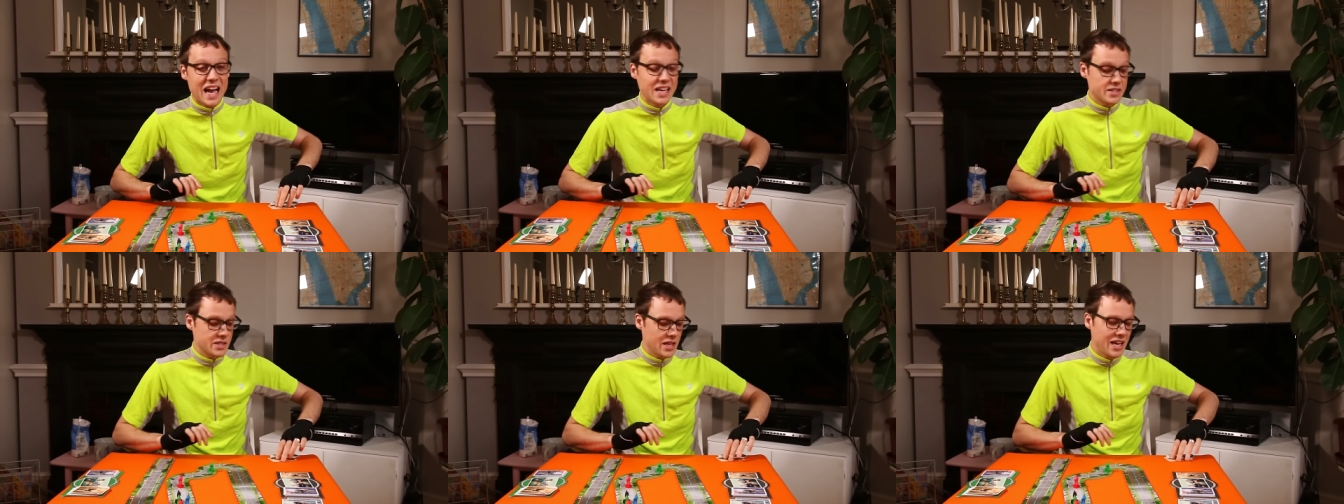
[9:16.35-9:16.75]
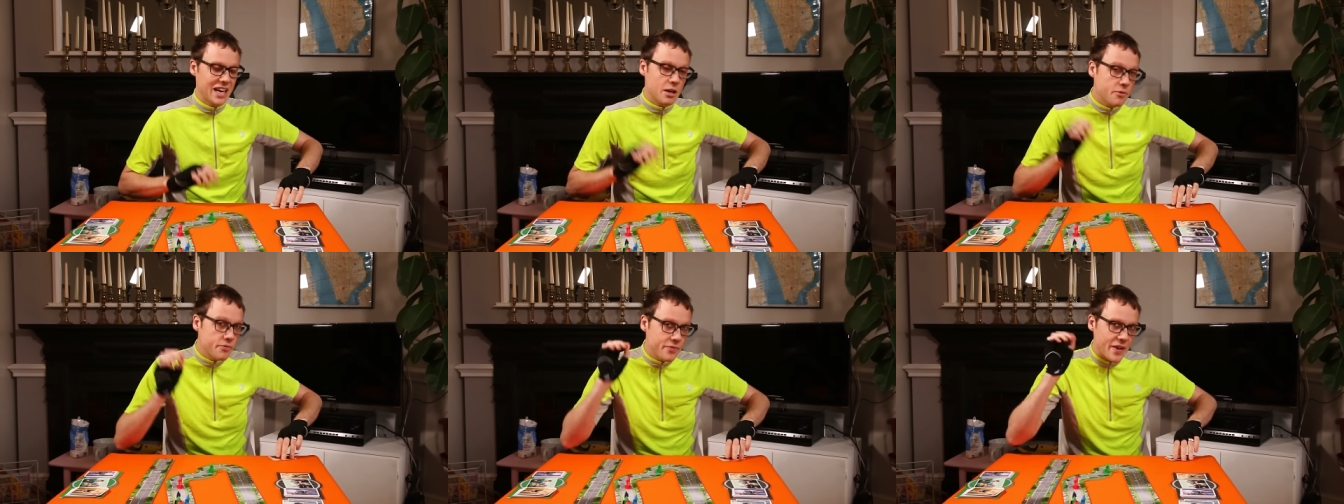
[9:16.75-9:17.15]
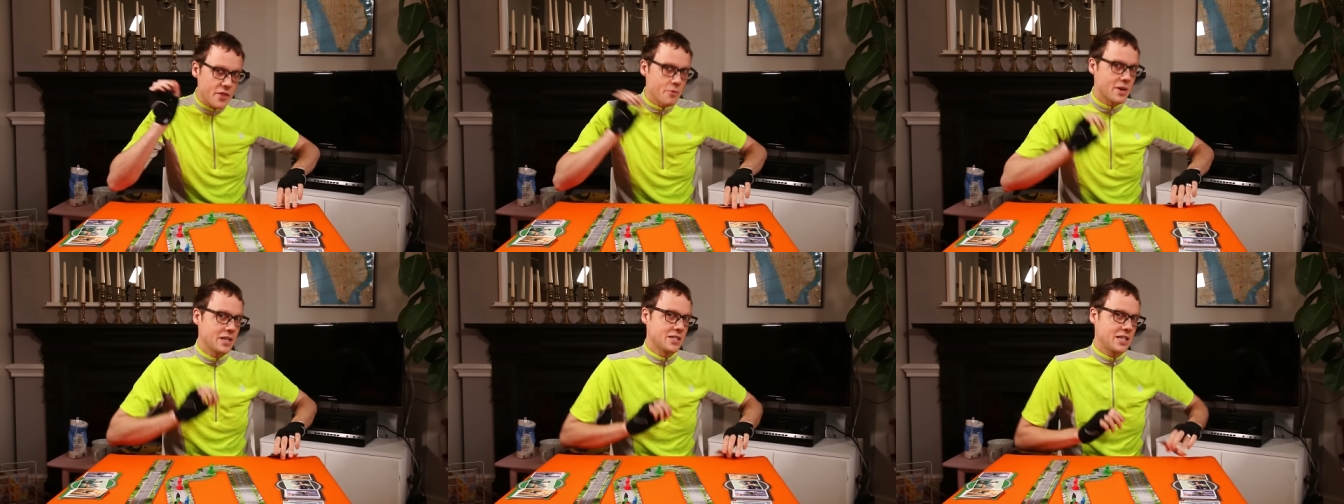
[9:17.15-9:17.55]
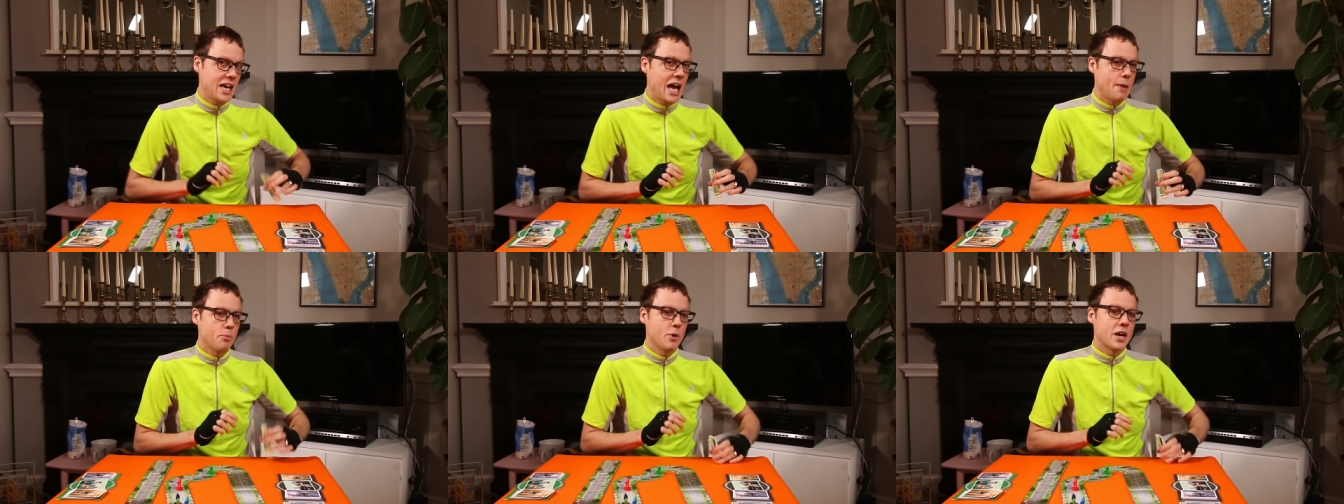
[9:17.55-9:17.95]
has a little feather in its
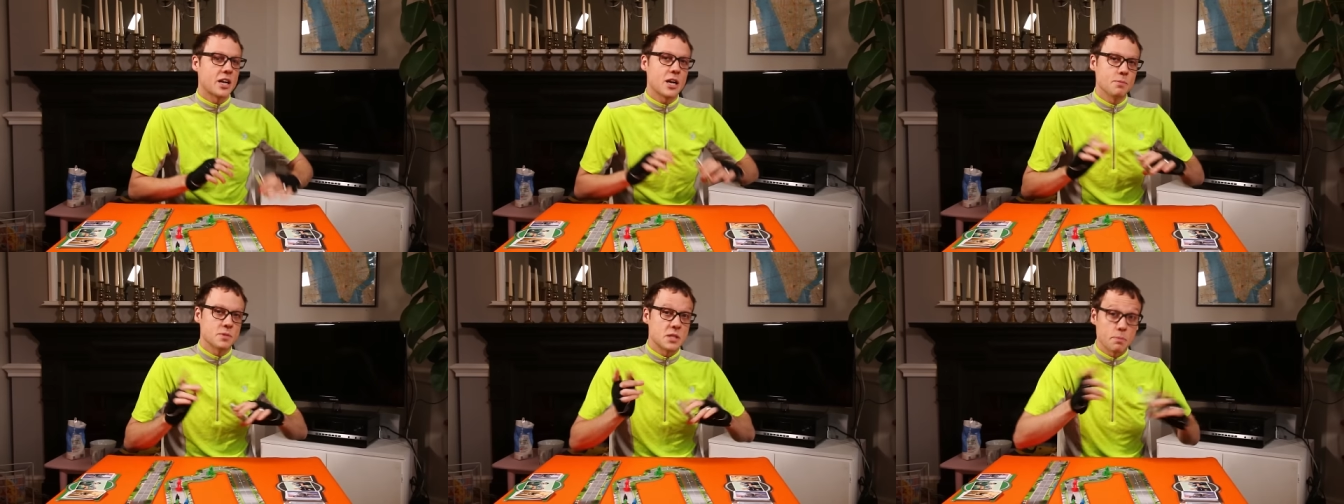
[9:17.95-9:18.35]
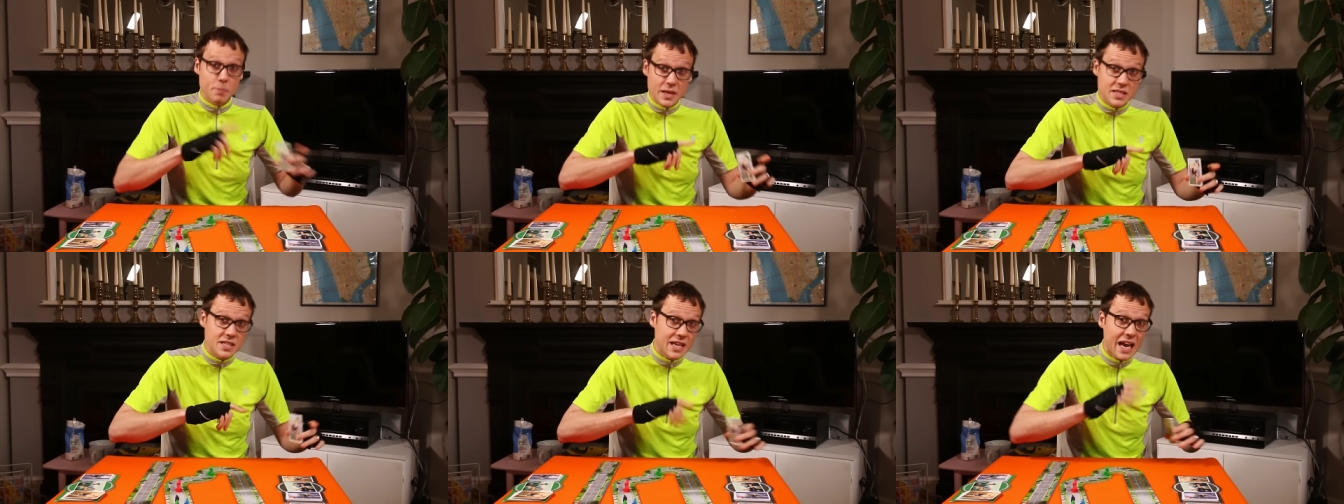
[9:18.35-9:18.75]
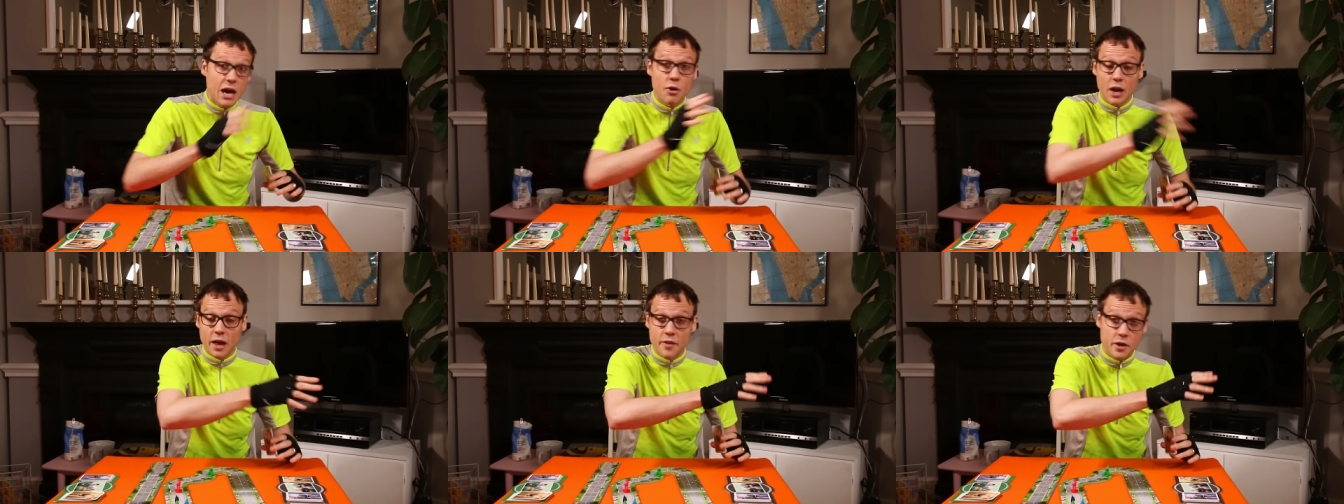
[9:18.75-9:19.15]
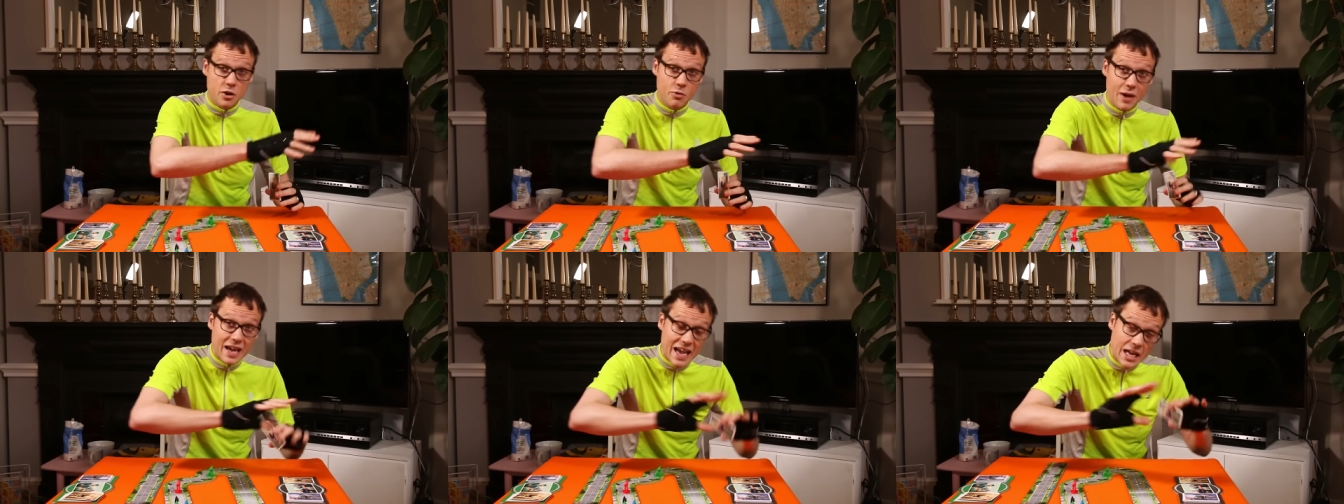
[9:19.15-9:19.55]
cap when it comes to beating out other
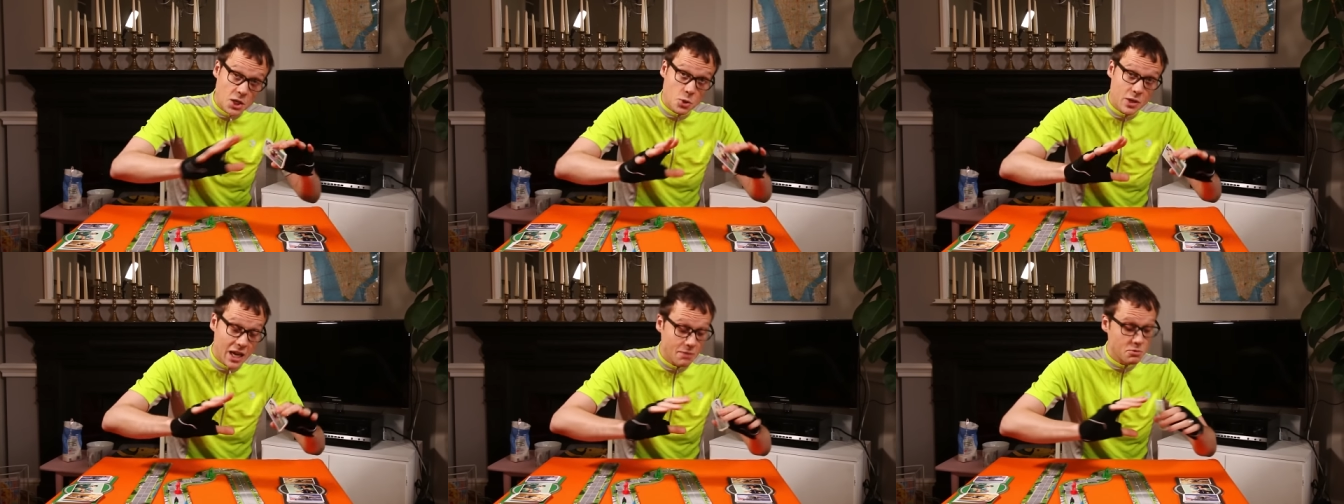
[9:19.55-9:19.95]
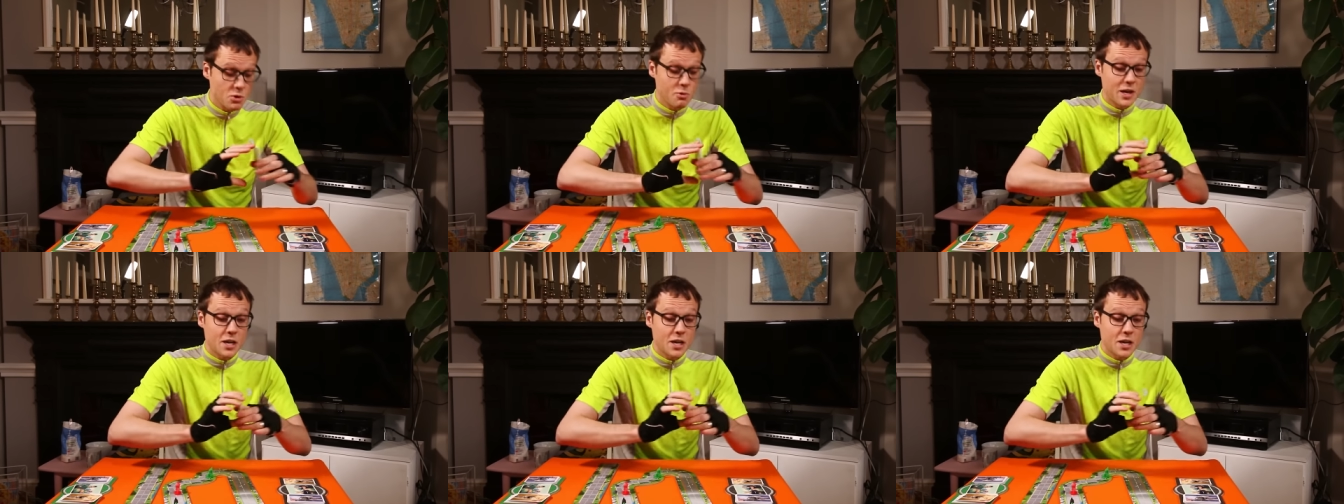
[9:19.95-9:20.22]
great entry games we